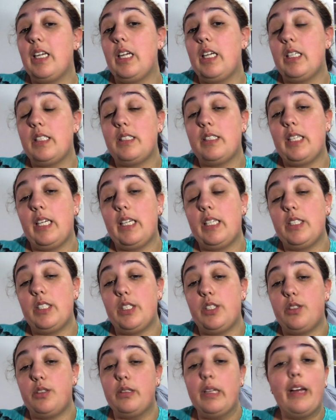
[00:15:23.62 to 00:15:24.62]
It's easy
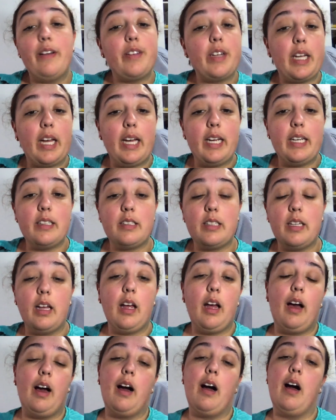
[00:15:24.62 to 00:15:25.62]
to navigate.
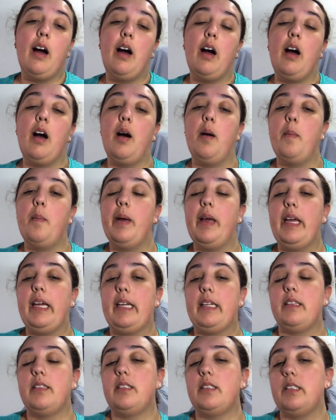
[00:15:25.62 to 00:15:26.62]

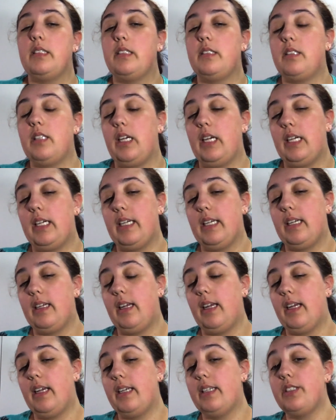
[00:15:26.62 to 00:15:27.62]
It's
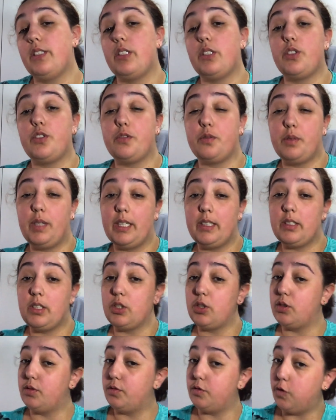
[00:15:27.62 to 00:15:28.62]
easier
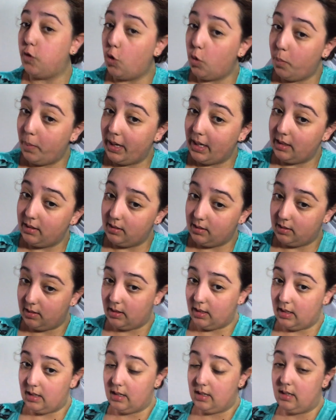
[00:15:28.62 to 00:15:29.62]
to format
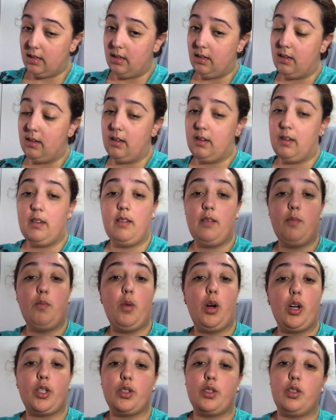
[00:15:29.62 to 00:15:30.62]
than
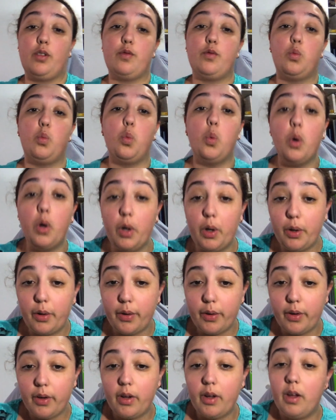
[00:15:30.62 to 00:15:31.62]
Microsoft
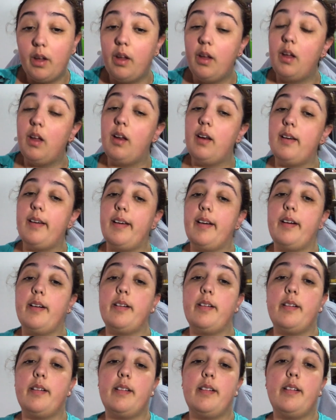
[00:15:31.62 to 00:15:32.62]
Word.
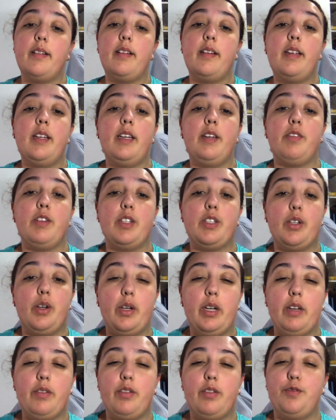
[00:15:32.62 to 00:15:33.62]
Now, if you
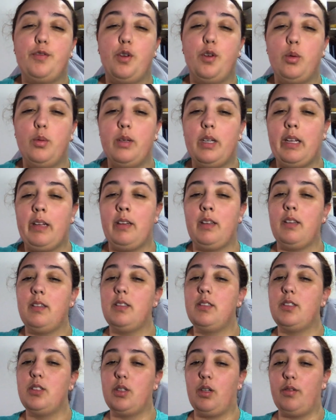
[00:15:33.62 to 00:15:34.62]
don't have a formatting
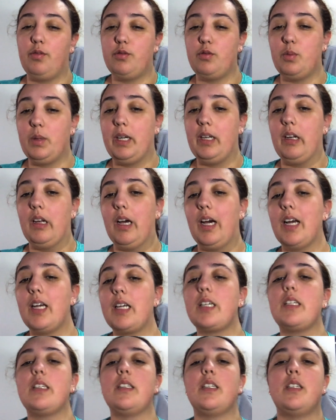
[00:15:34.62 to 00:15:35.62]
software
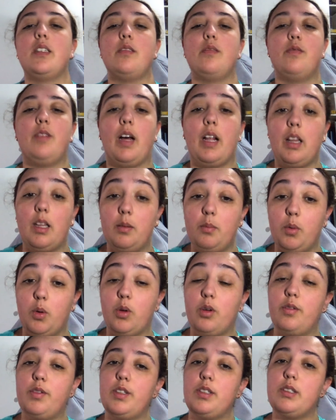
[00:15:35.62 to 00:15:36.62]
like Vellum,
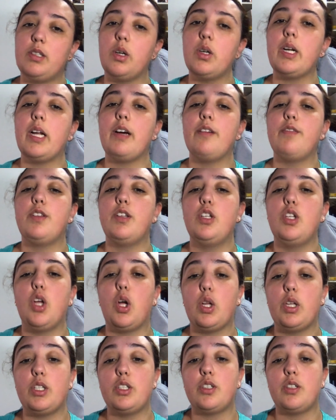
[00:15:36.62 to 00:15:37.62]
or if you don't have the
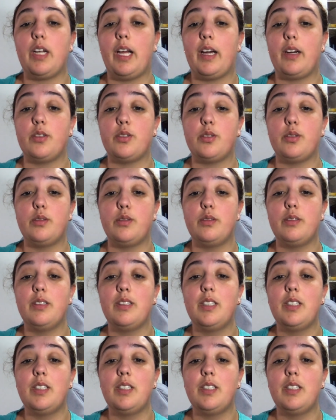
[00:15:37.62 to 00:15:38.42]
knowledge on how to